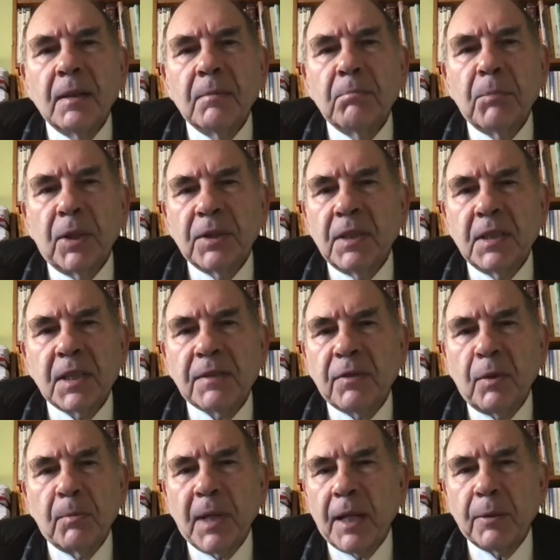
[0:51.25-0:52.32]
modernist
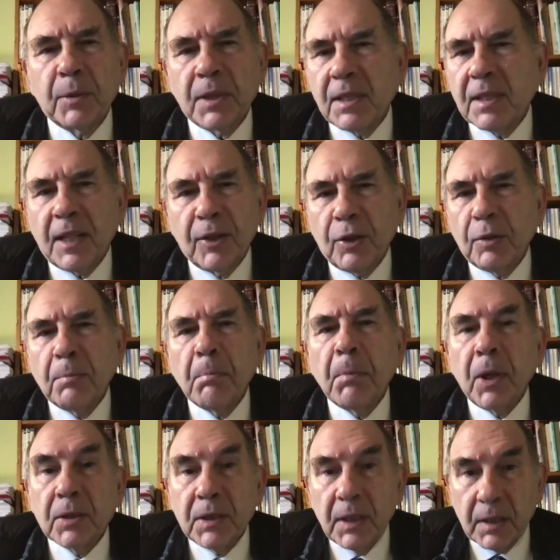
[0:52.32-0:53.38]
form languages are not
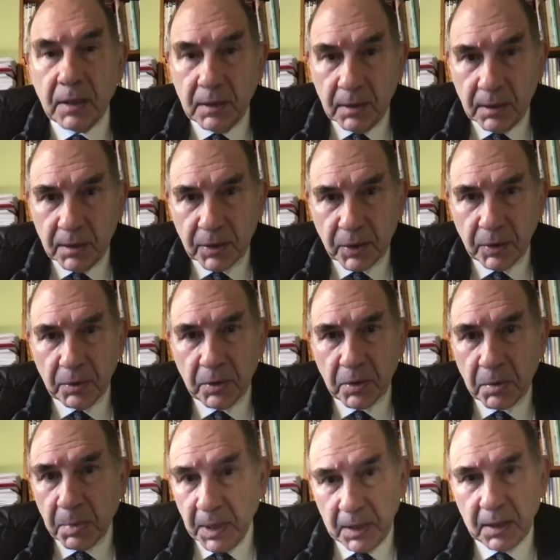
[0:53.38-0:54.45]
modern, so to
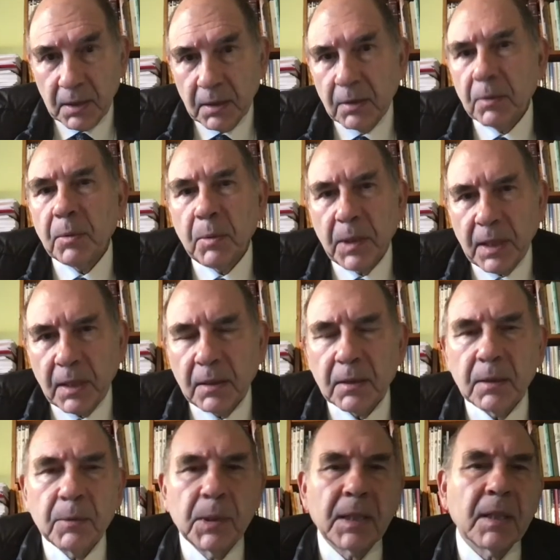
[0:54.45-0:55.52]
speak. We
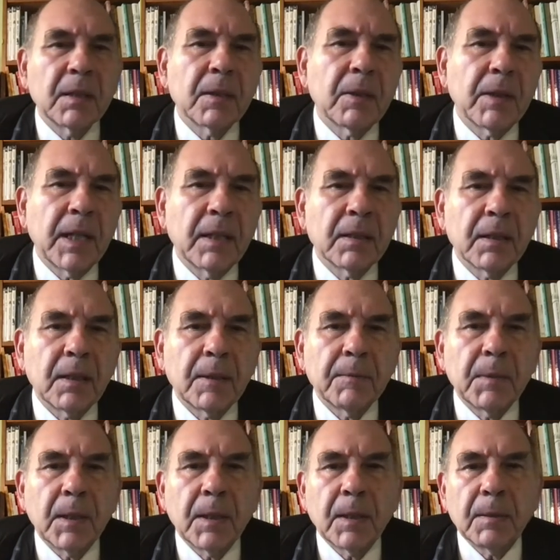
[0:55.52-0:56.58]
can create
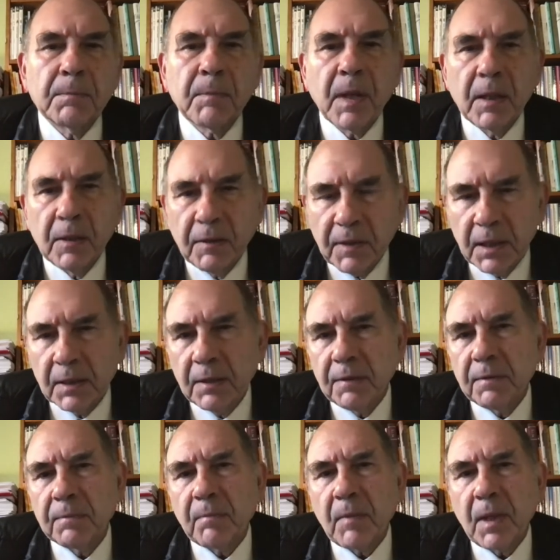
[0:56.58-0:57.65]
innovative
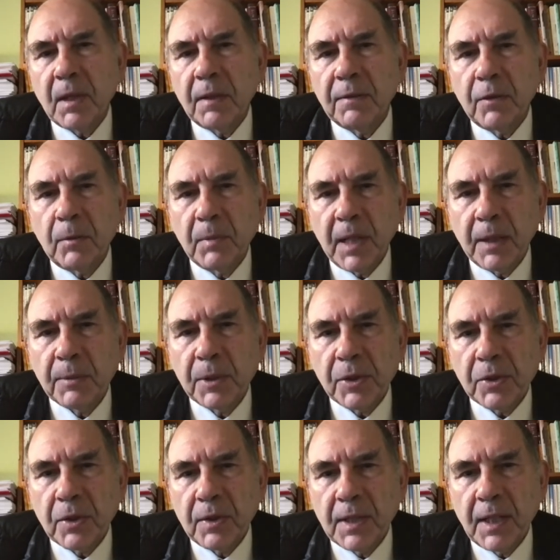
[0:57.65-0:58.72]
form
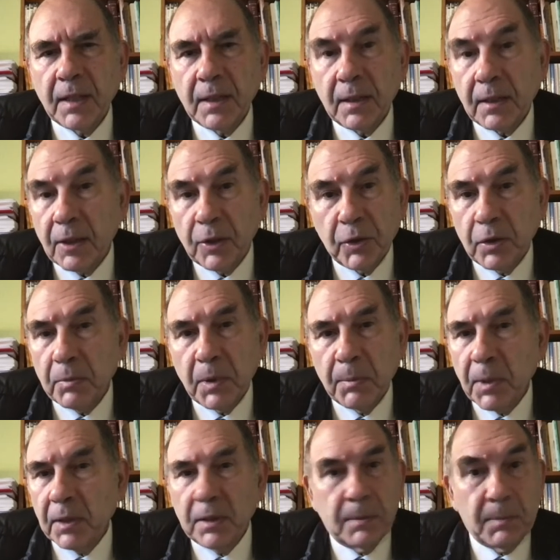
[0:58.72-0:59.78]
languages today that are going to be
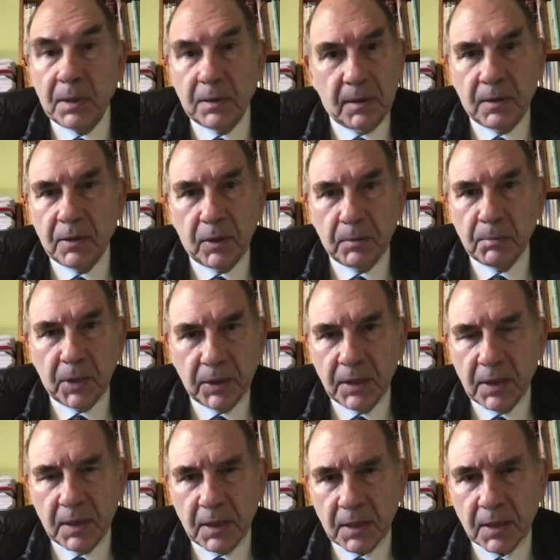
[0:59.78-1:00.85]
modern, but not
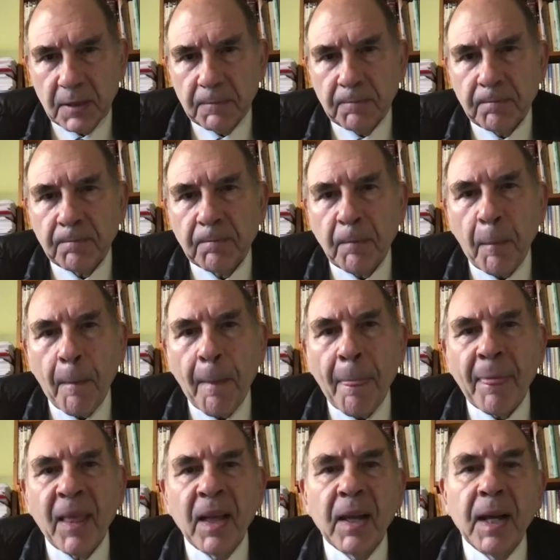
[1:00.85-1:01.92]
modernist.
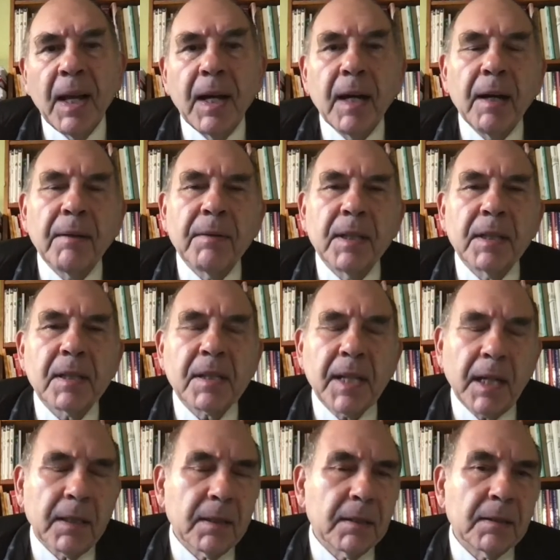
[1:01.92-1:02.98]
The
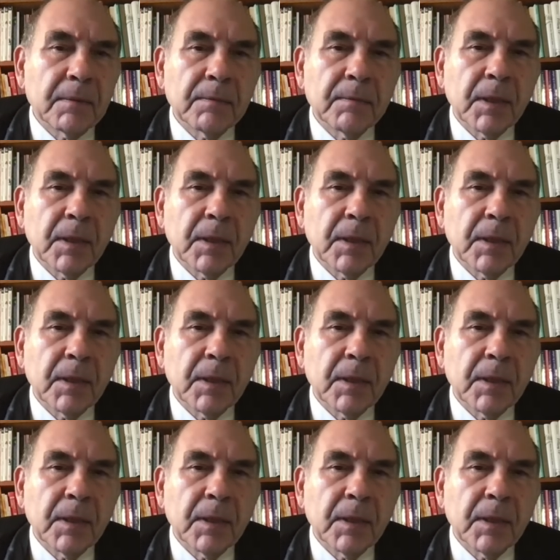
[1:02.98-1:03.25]
second